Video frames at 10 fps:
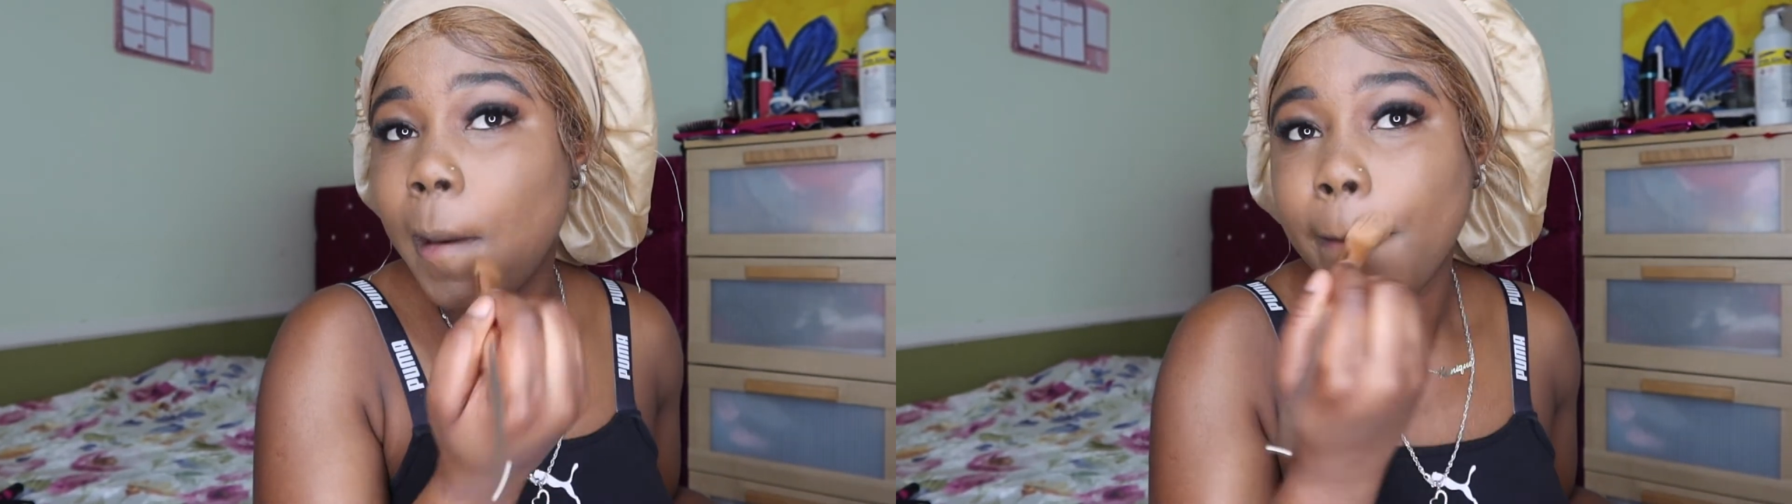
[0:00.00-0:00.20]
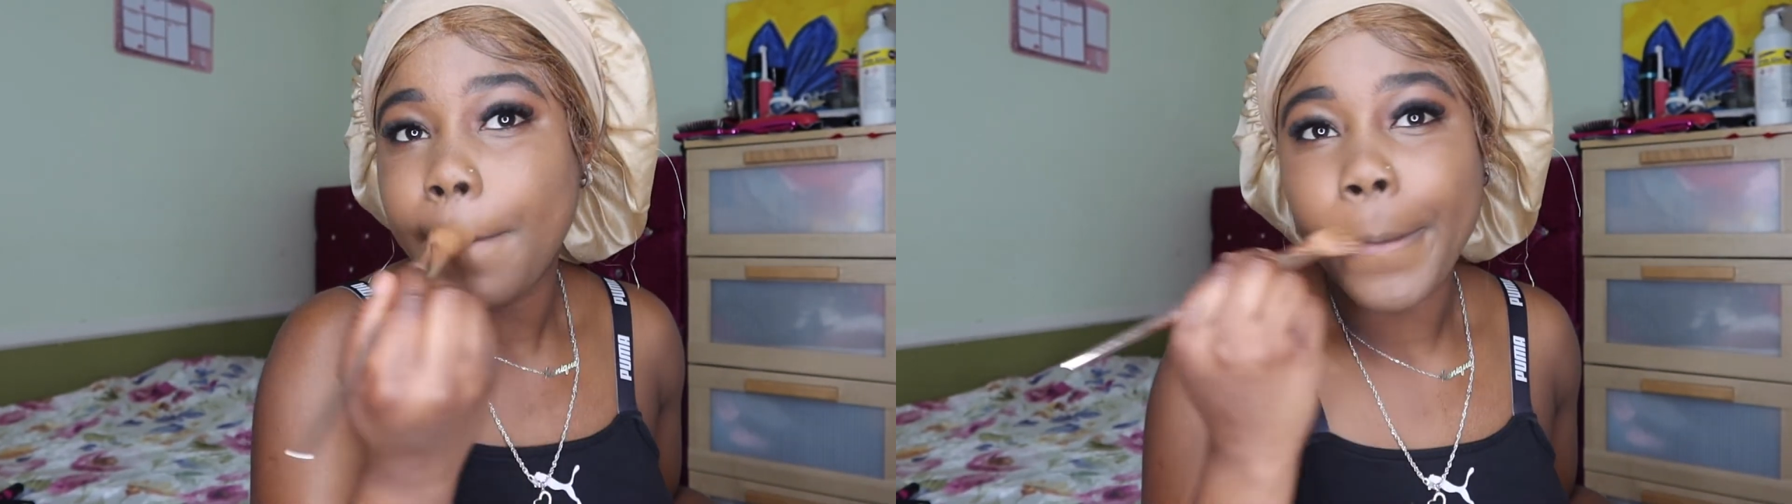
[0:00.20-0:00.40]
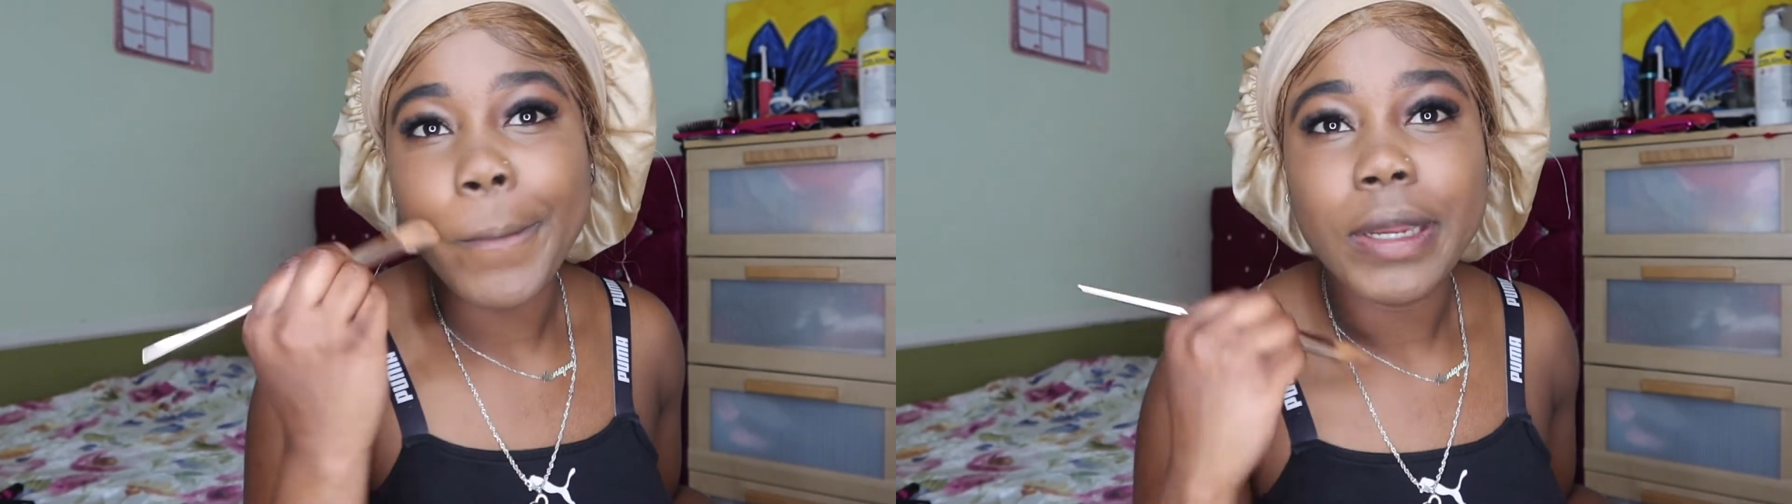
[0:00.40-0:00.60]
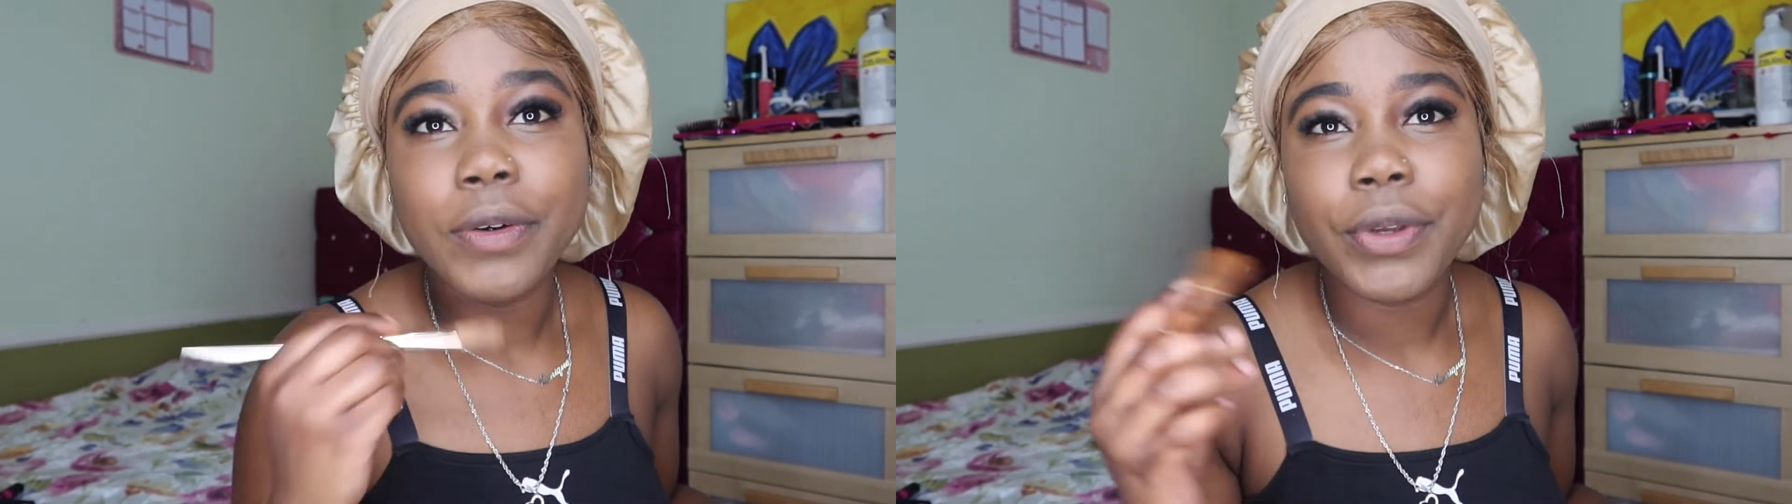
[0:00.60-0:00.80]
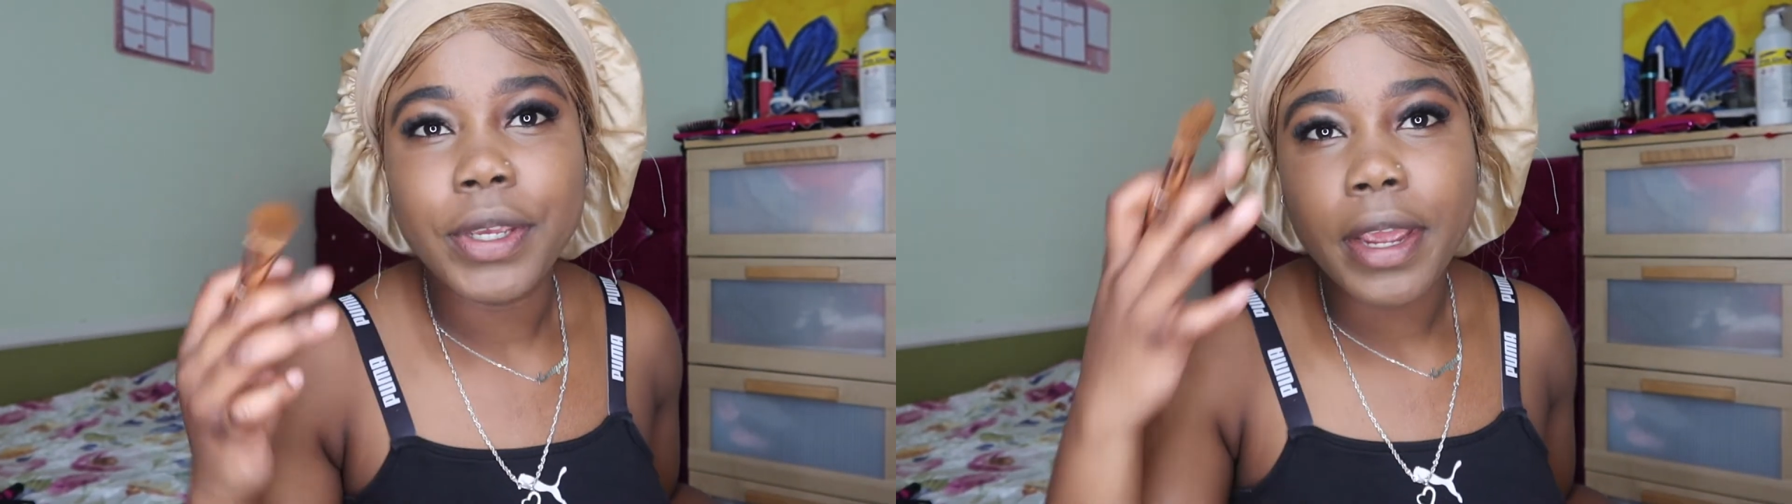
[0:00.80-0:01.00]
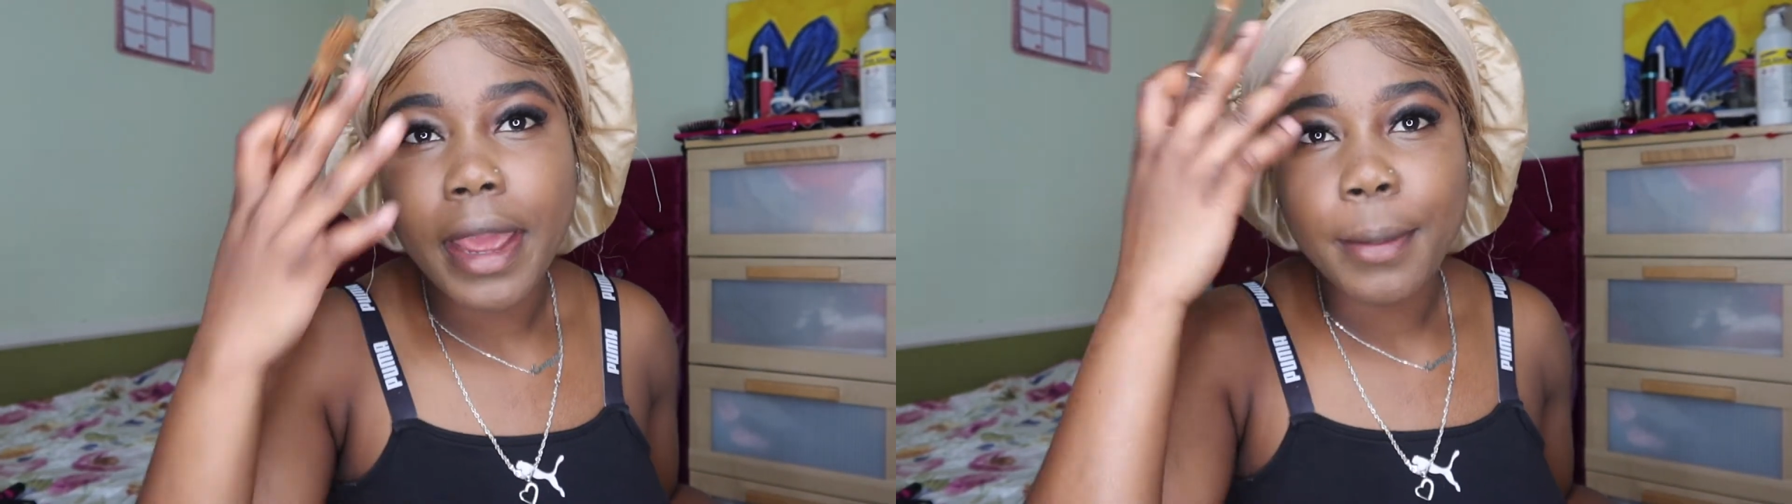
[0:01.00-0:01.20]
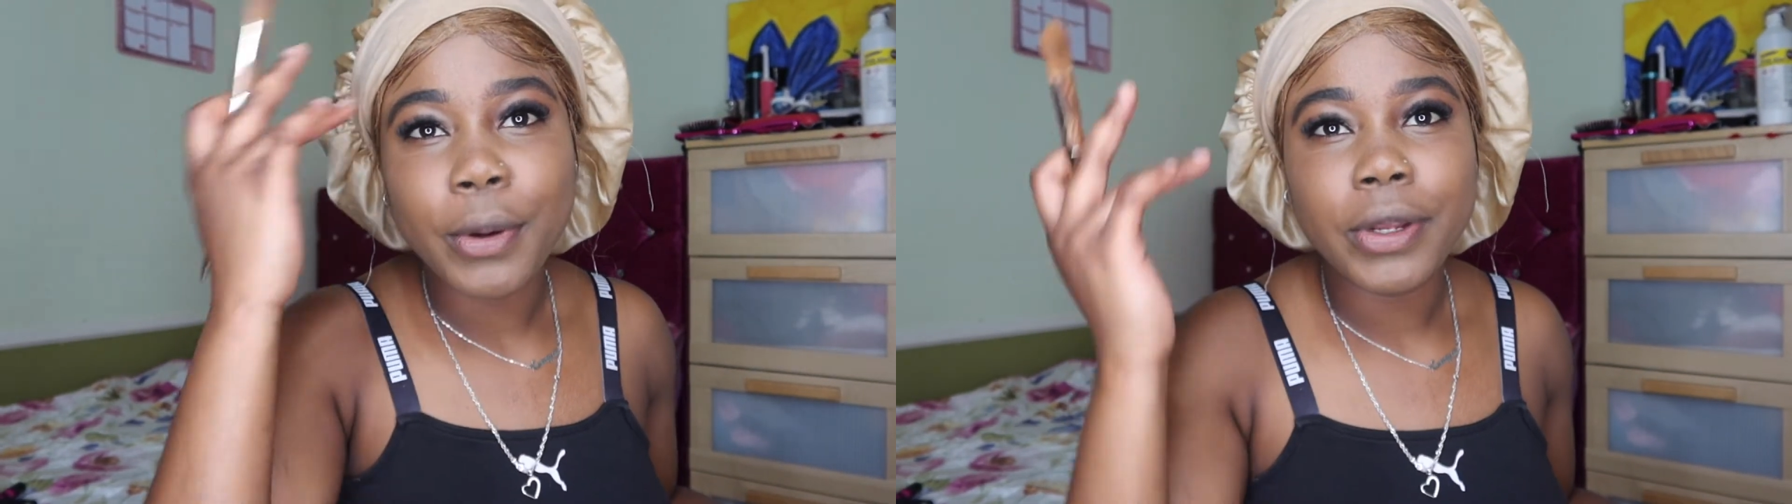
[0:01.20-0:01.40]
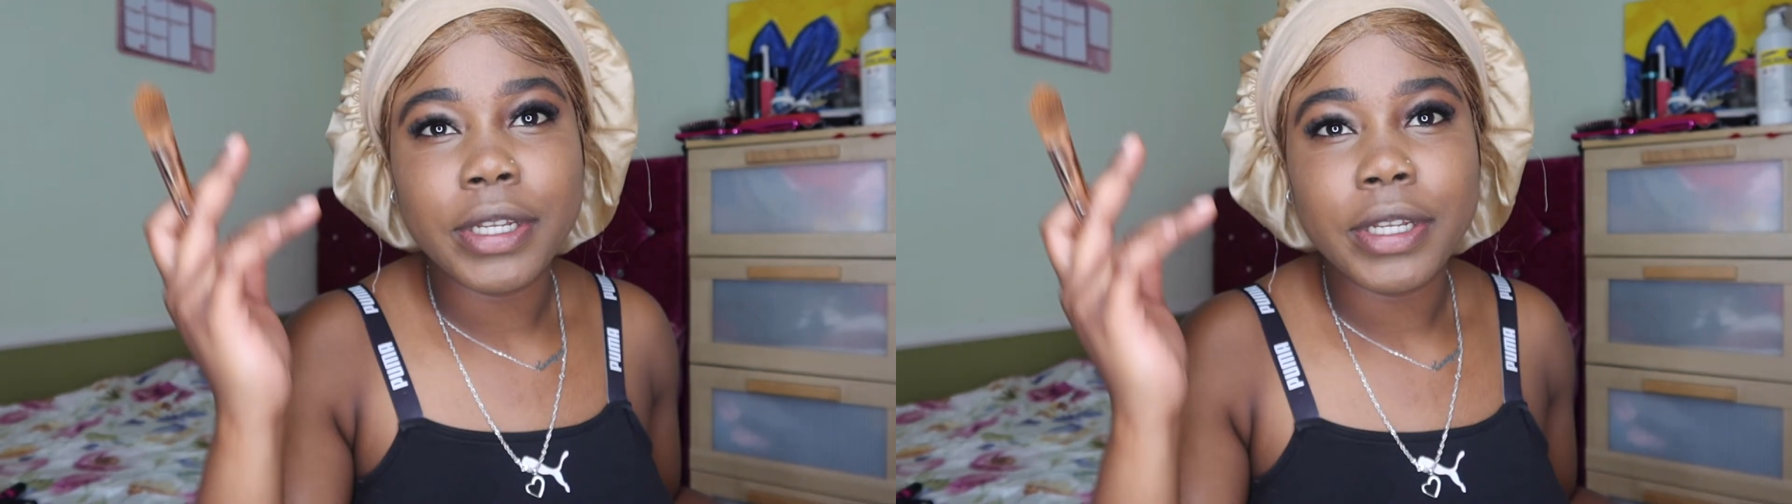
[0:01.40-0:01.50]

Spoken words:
But when doing your eyebrow,